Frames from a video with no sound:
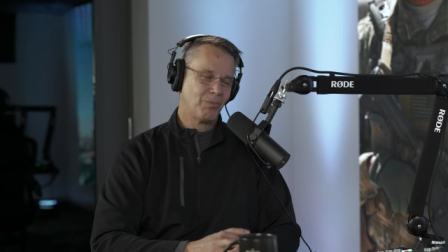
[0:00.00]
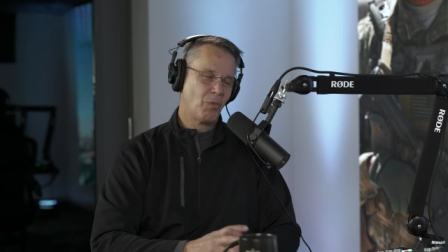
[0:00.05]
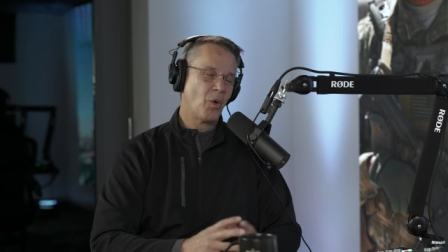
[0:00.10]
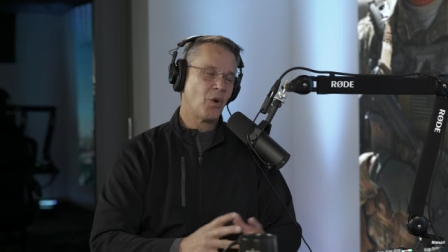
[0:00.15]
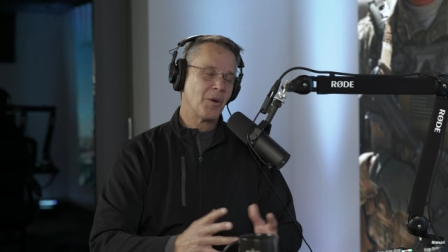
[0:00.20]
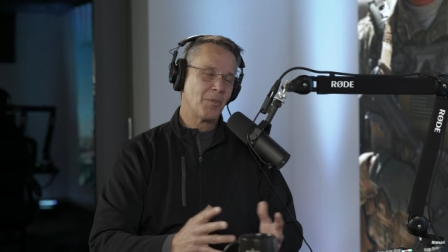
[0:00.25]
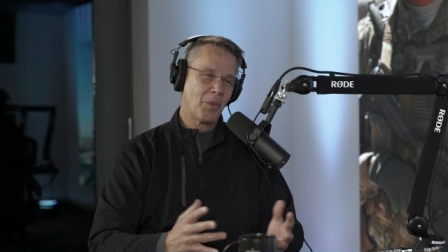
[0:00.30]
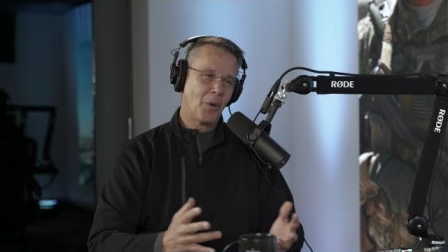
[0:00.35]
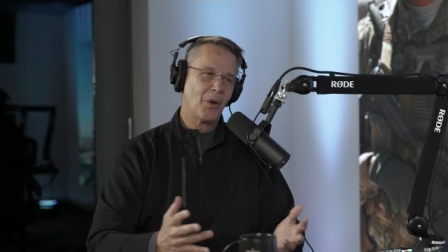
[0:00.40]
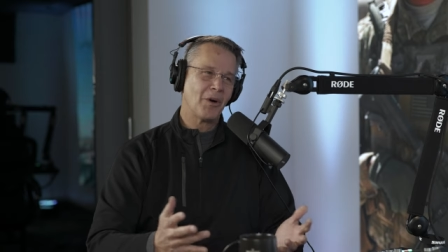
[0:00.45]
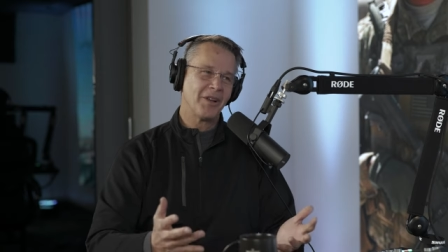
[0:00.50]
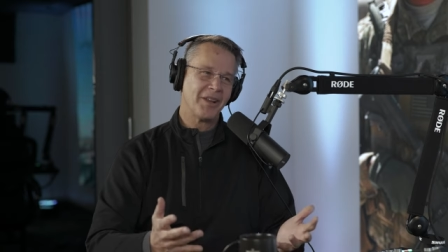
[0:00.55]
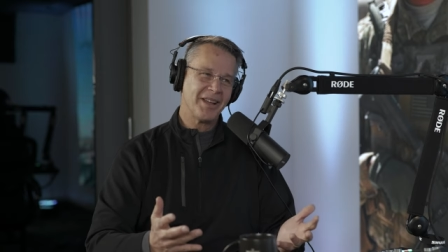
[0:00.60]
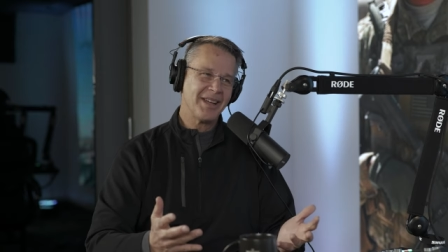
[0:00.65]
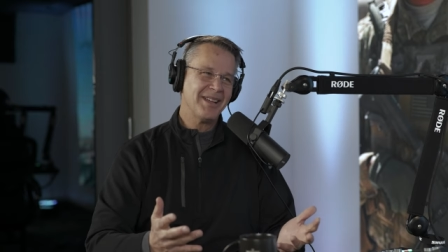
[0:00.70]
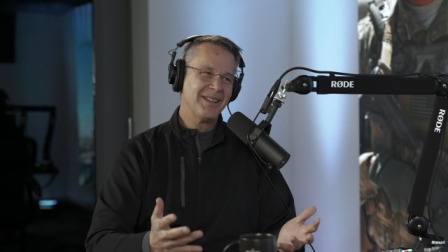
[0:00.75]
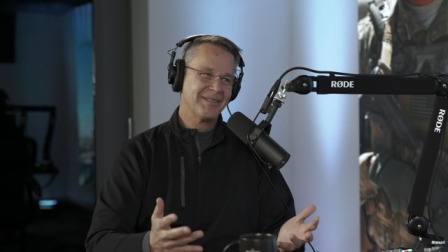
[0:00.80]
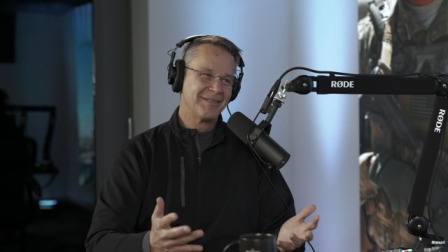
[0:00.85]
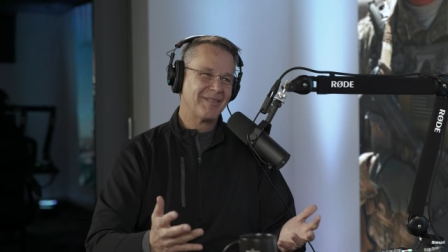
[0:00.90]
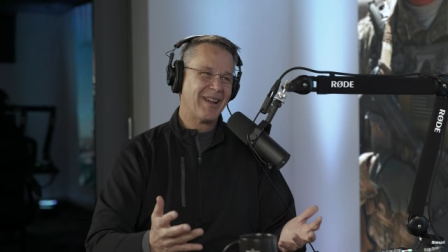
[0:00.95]
more
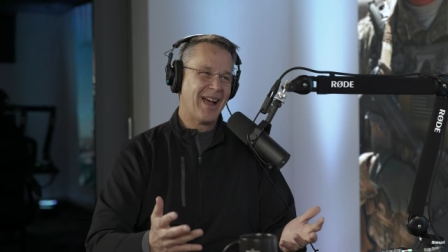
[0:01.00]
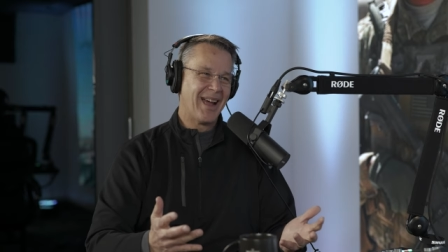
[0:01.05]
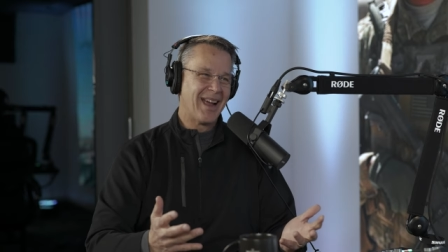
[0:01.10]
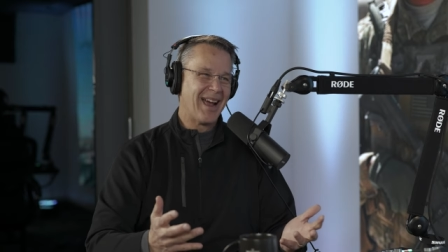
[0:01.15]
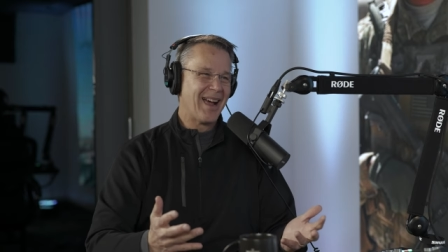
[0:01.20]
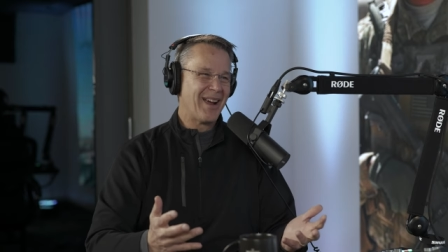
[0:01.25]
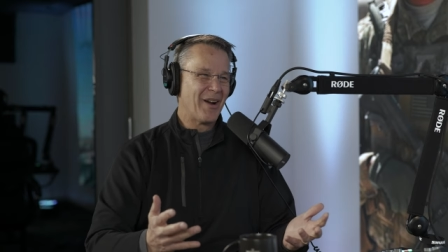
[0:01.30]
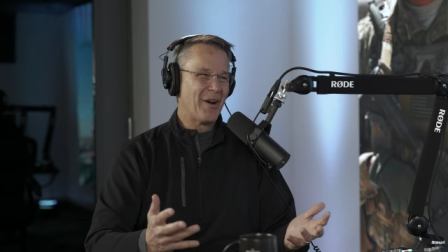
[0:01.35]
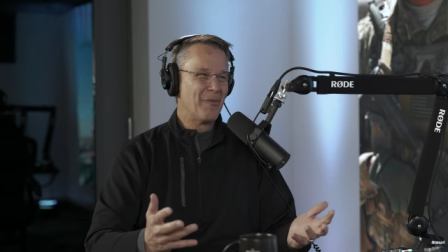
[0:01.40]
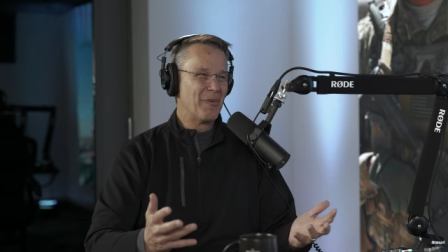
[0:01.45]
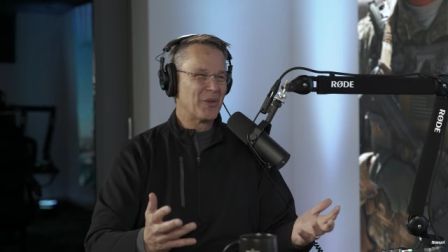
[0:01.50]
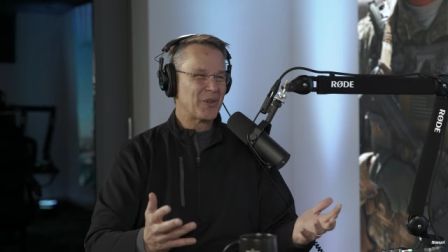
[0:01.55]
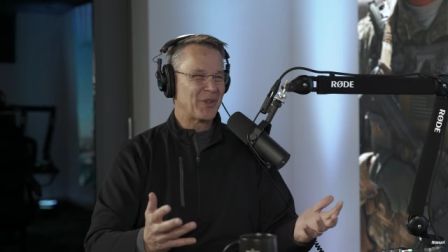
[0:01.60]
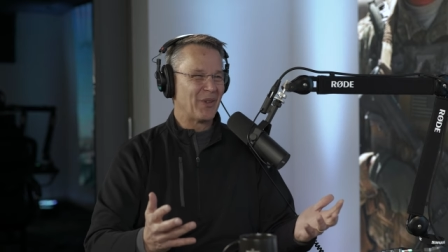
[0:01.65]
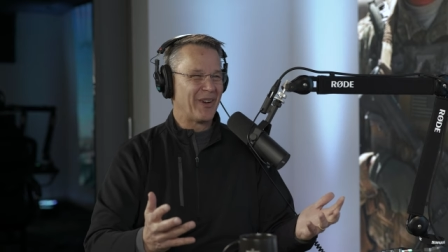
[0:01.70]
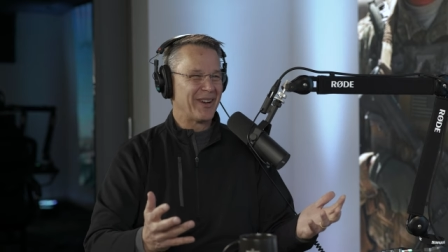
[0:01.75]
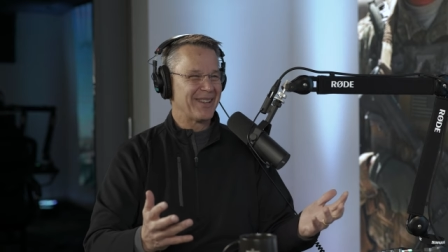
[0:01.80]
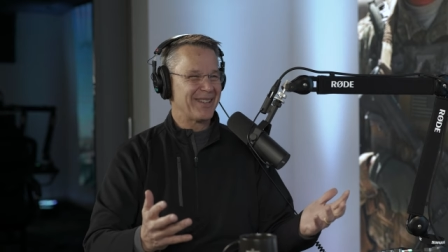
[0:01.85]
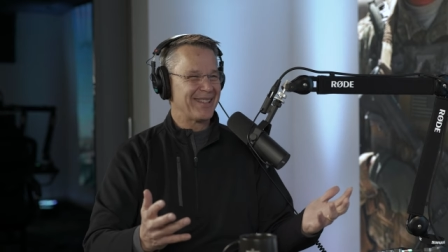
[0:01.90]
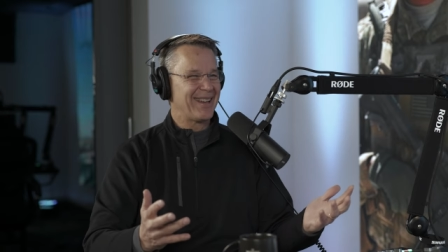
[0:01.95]
importantly, I, I
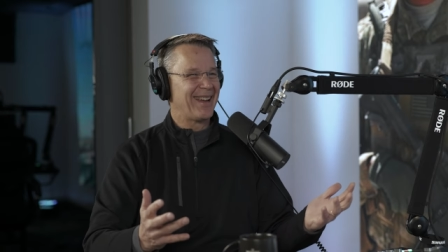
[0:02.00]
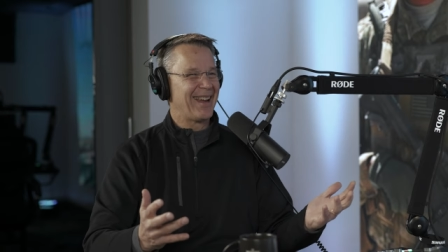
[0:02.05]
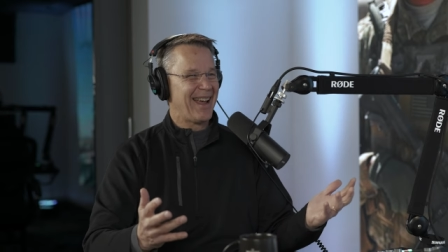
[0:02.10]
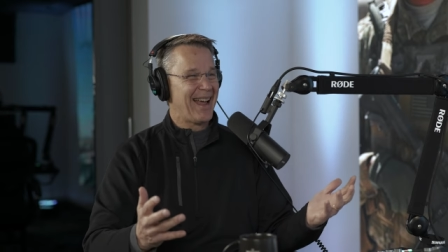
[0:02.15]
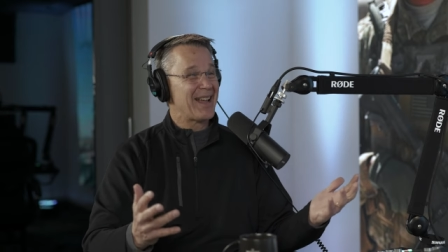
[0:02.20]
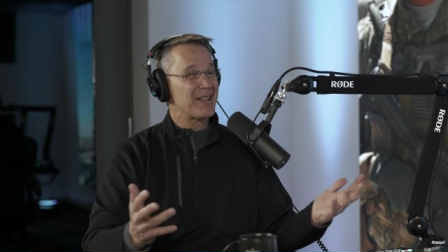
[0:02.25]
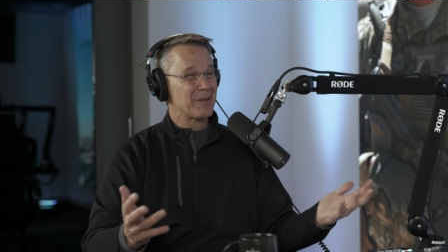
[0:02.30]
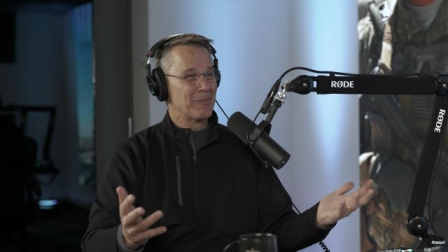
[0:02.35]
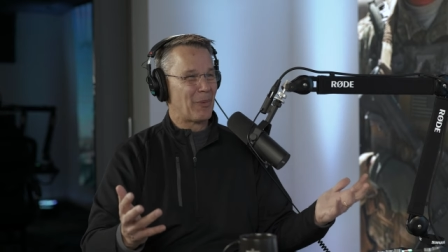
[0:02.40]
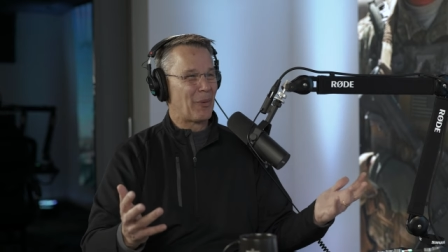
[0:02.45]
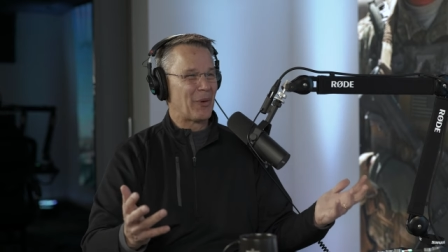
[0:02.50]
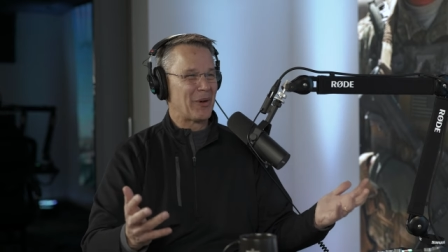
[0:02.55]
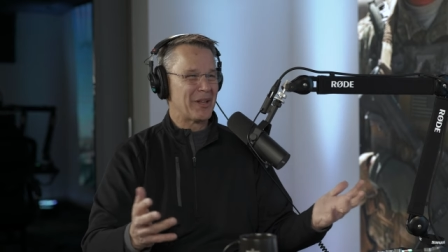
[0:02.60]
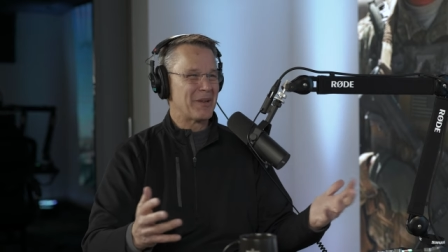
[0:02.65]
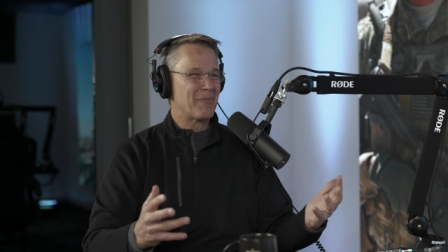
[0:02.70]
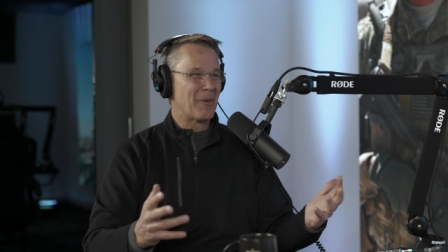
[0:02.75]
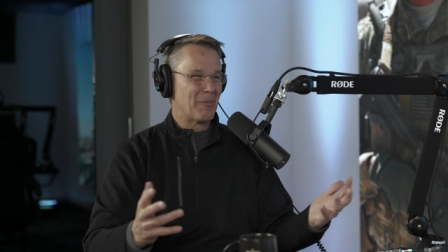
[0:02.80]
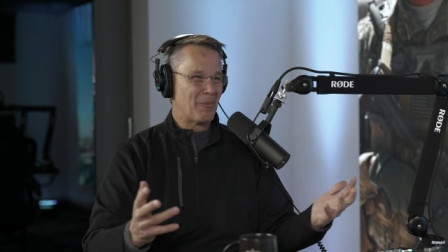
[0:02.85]
almost want to say as importantly,